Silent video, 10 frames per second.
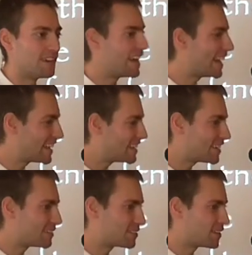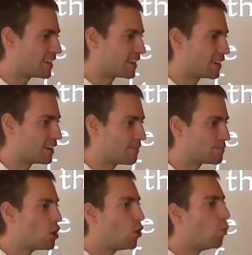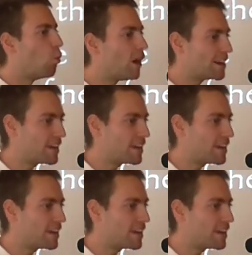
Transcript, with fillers: and any other thing? What